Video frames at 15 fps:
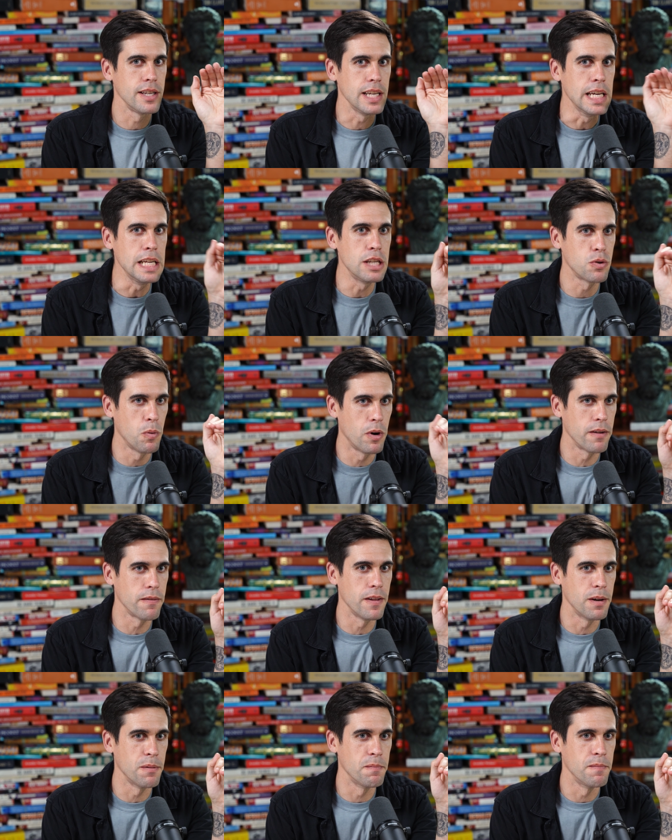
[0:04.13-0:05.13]
each one
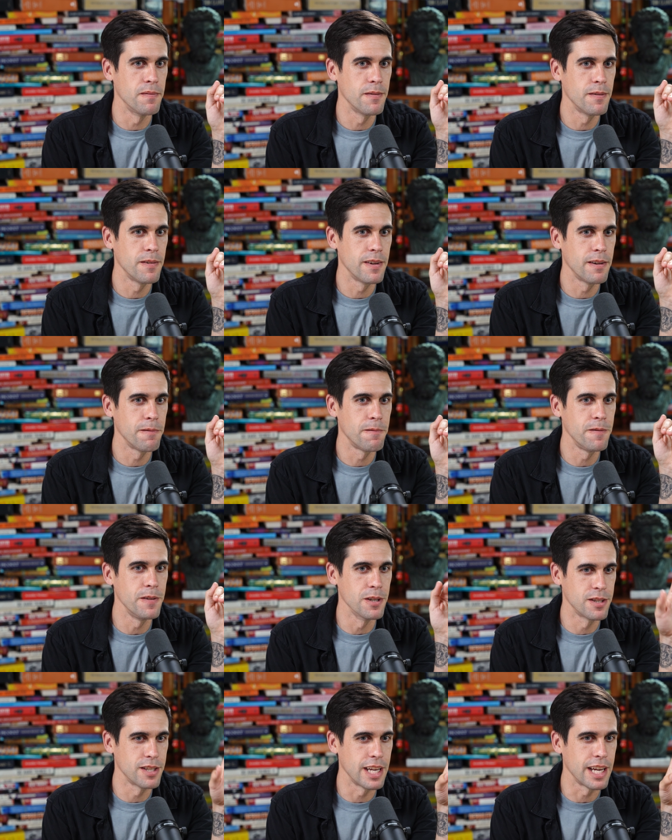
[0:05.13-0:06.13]
of them
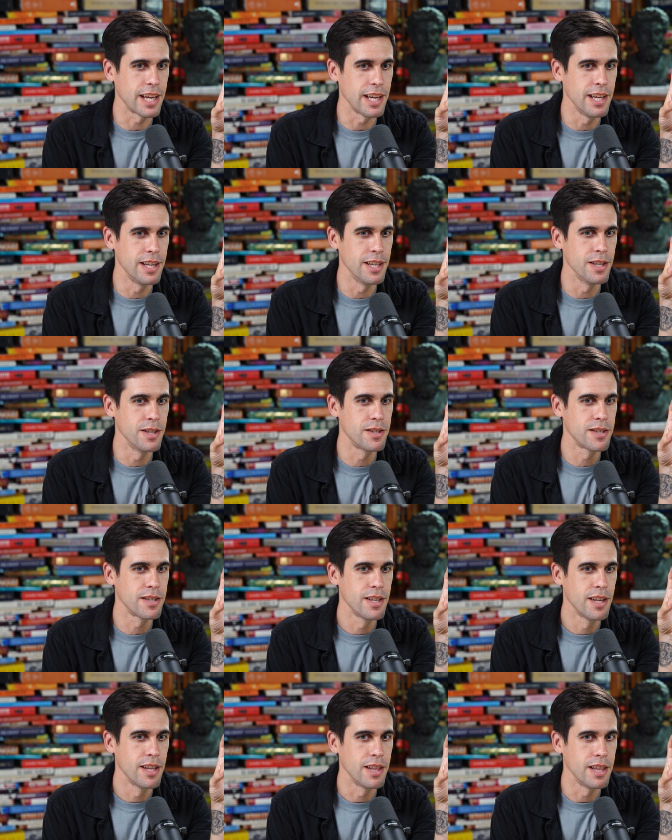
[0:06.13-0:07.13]
feels like it
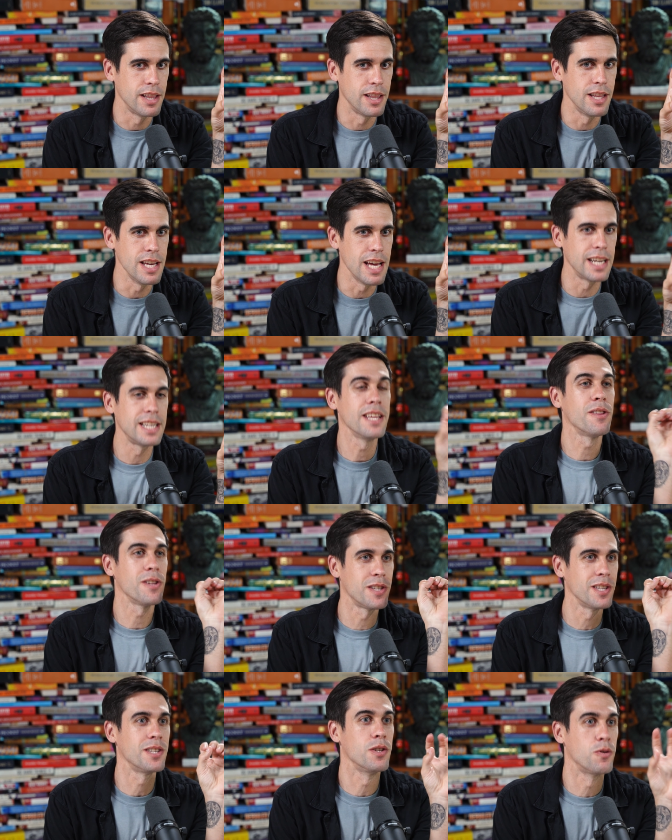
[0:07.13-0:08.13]
is the
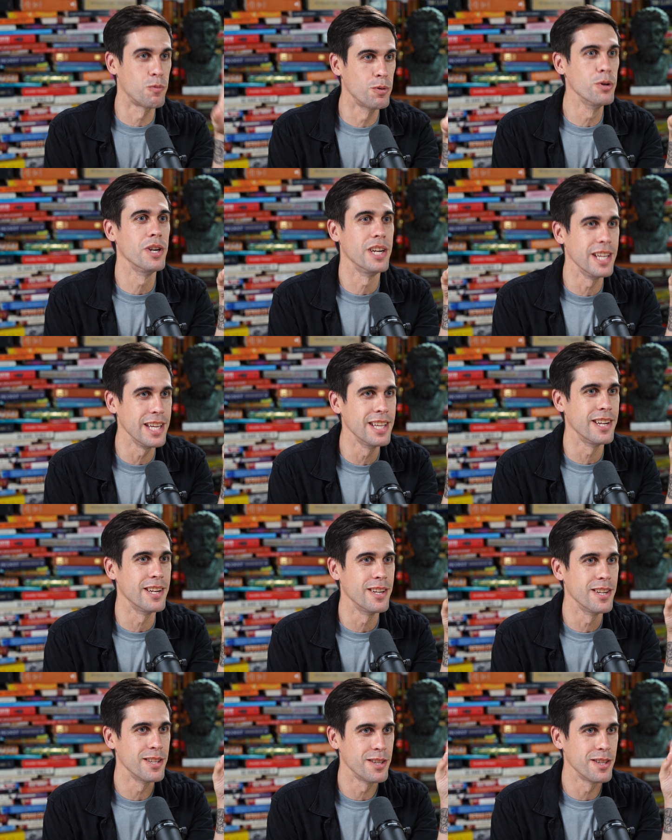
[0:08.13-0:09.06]
antithesis is rooted in